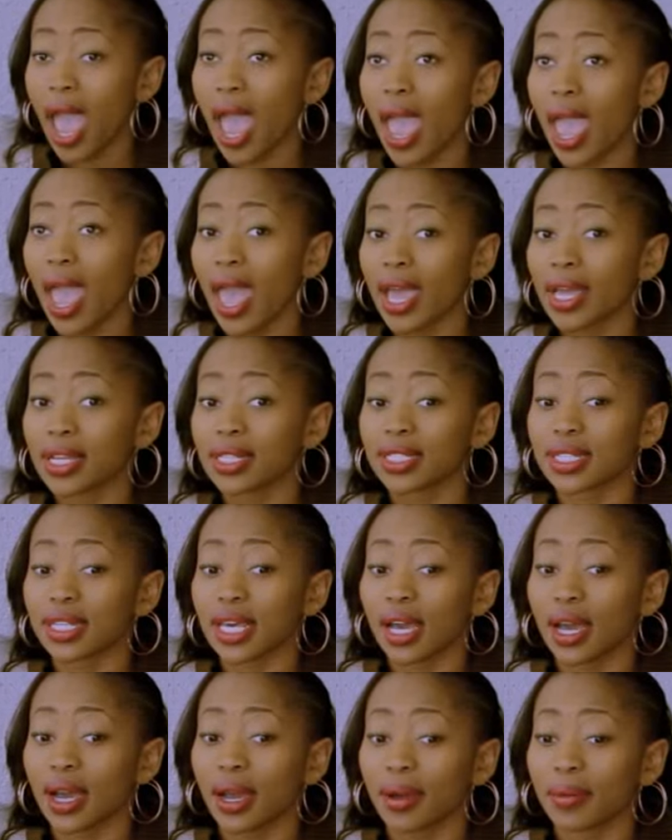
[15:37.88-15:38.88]
and
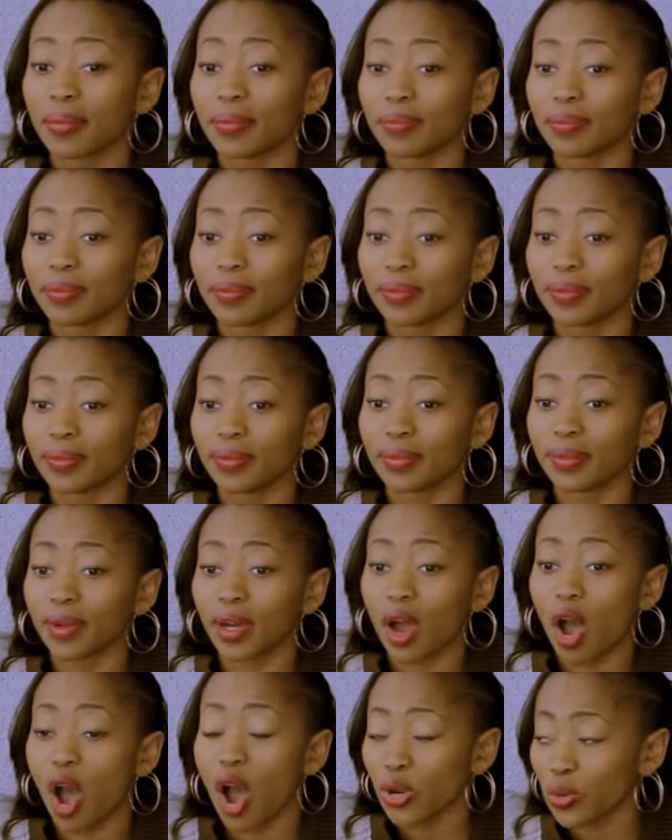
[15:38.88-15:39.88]
um,
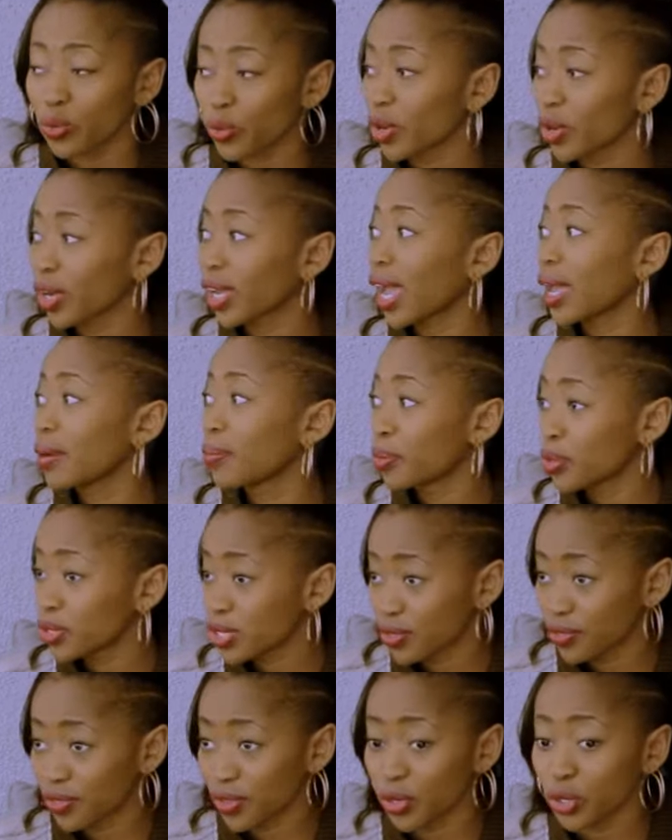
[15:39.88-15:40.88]
hard work and
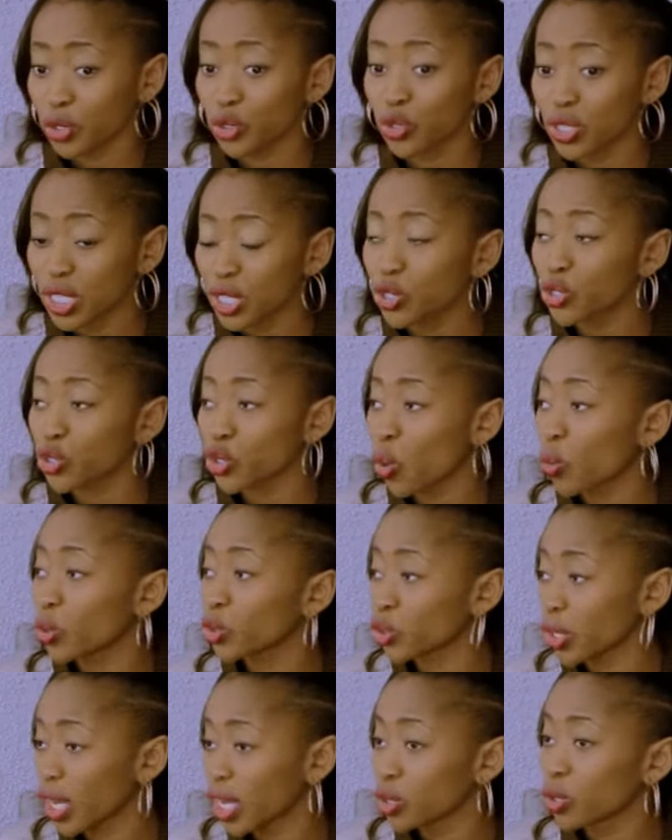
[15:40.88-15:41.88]
perseverance. You need to know
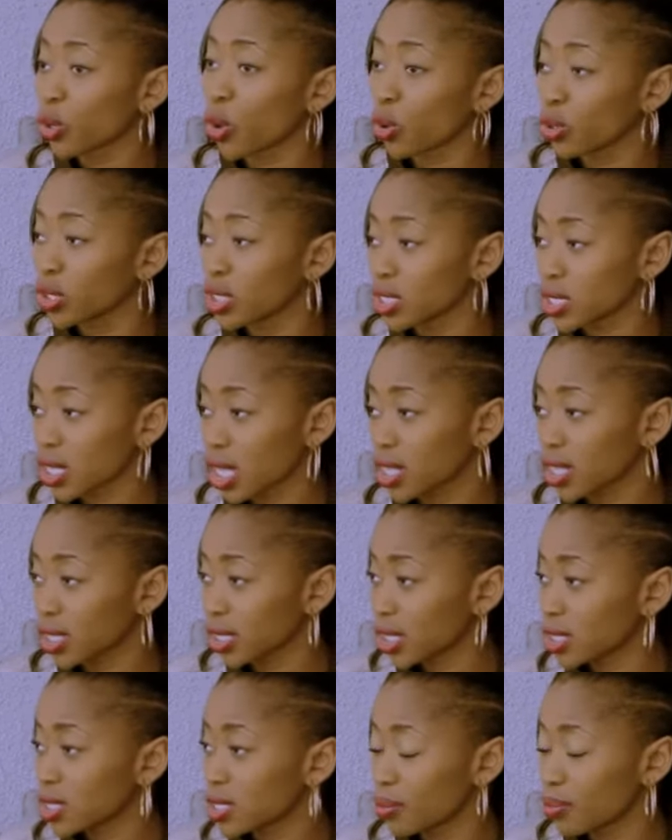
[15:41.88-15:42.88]
what your end goal is. I think
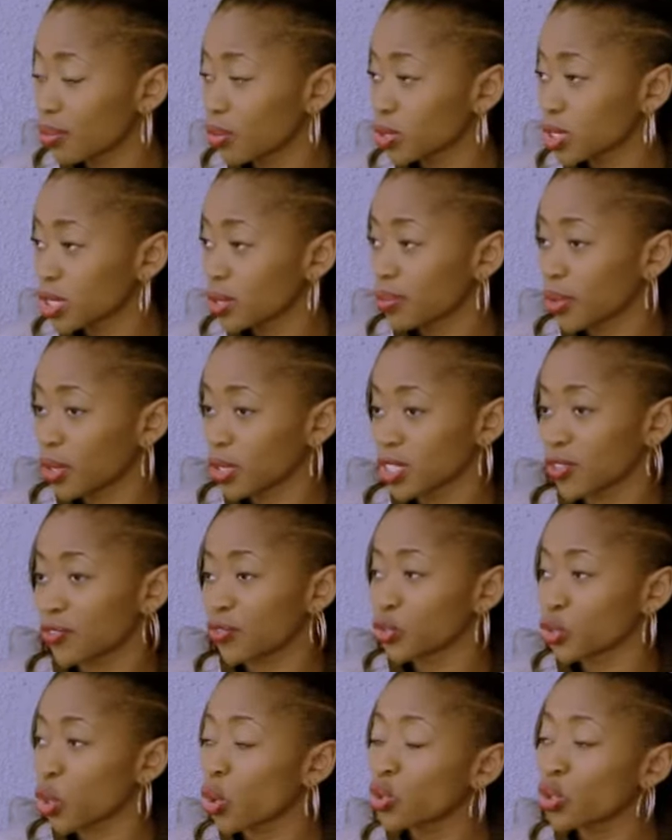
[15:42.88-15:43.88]
that's the important part. If
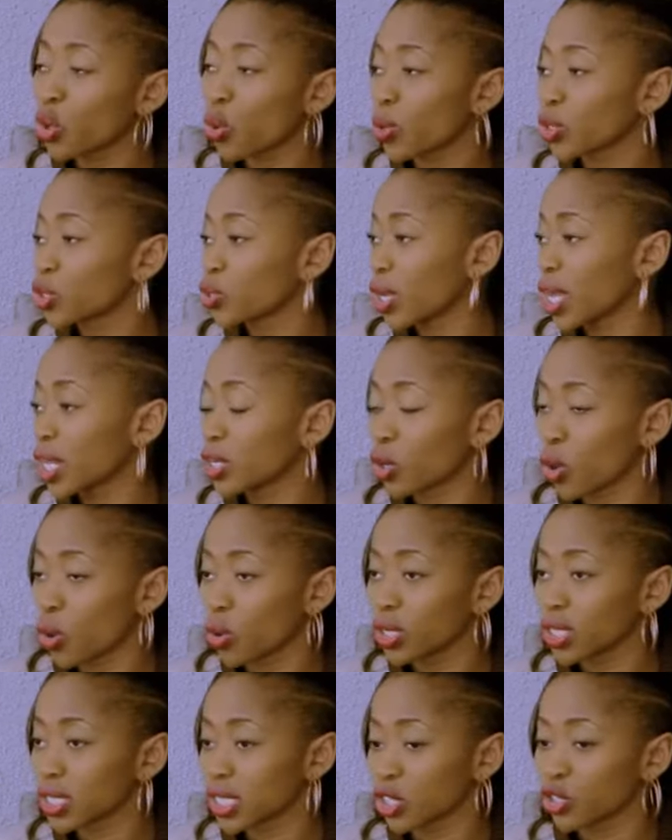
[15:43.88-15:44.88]
you don't know what your end
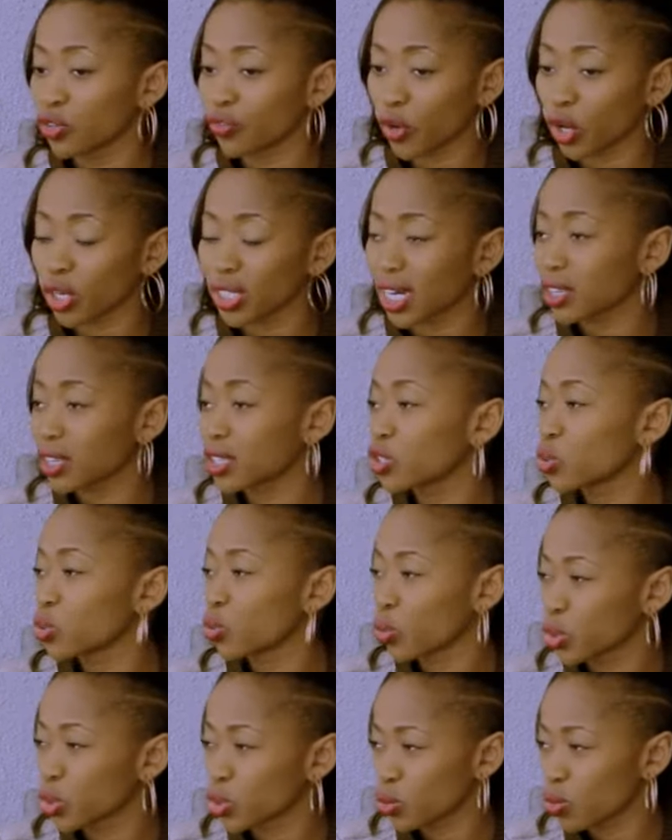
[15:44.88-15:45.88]
goal is, then you've got nothing to
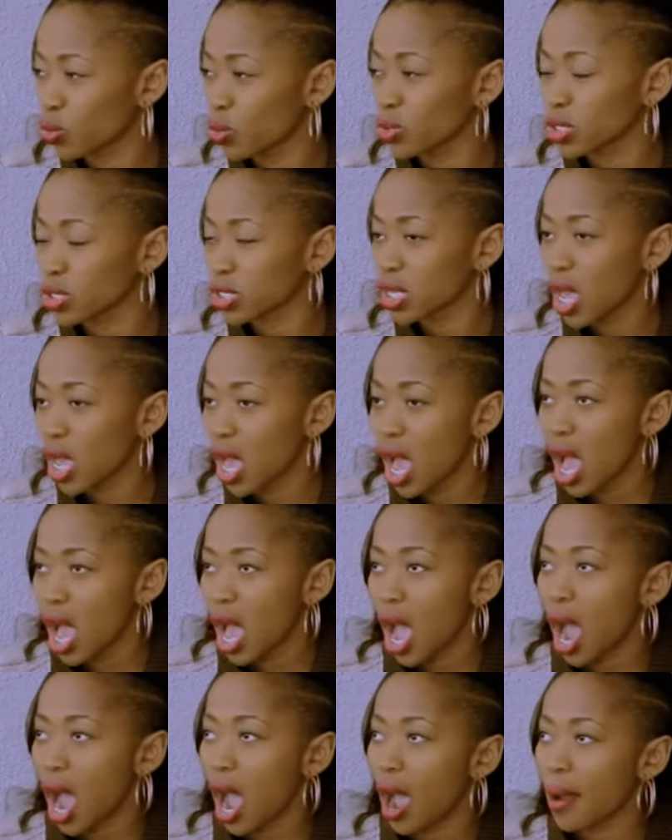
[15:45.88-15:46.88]
work towards.
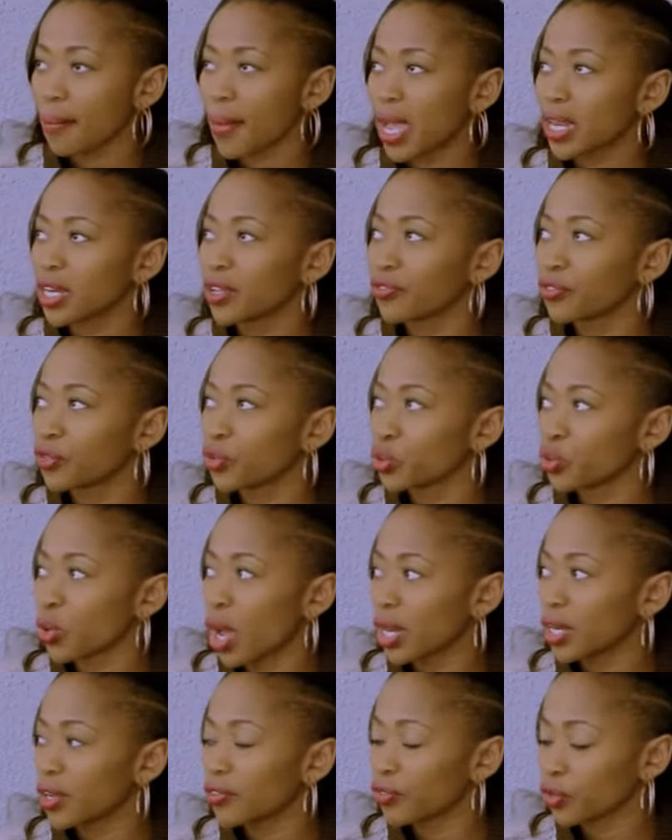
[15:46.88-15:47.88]
Um, and if you
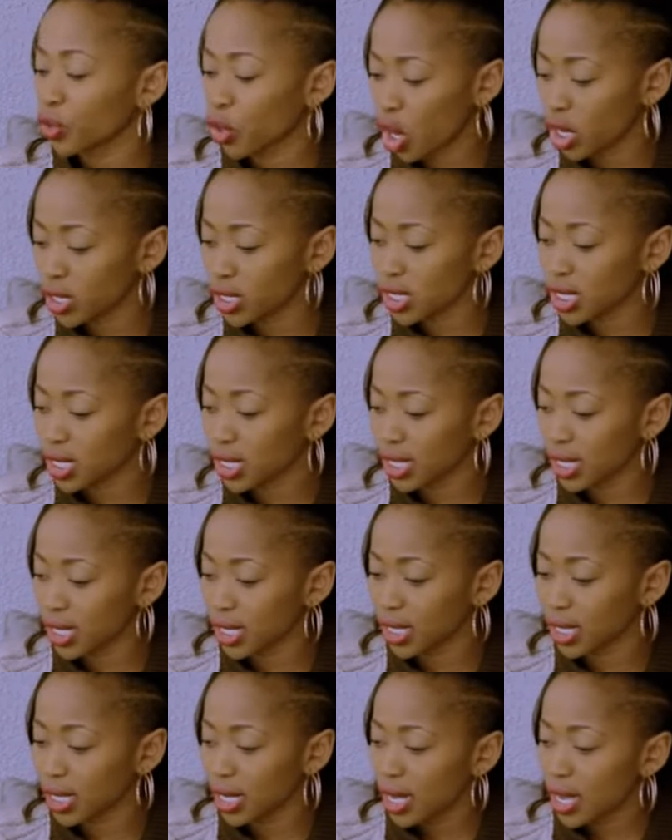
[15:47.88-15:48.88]
and if you're
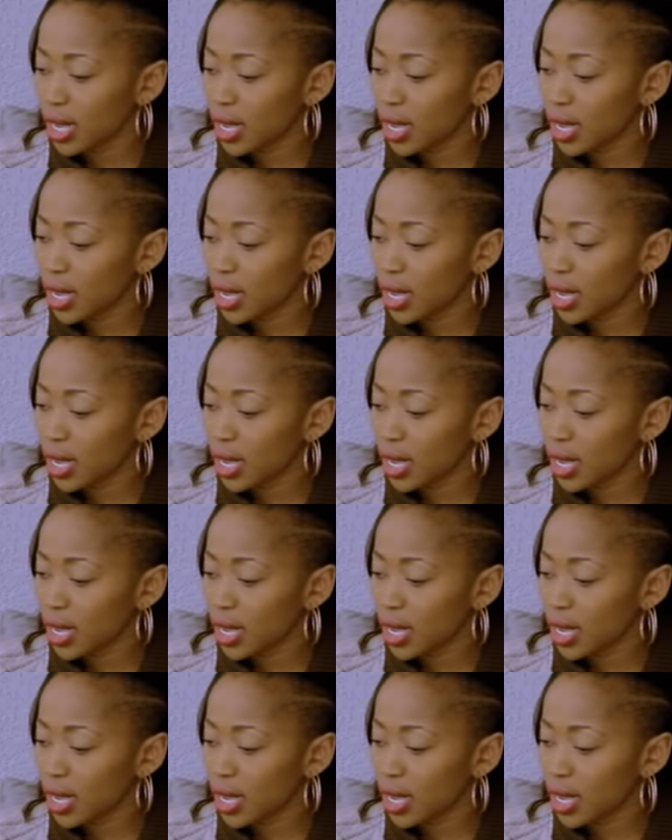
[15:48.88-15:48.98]
constantly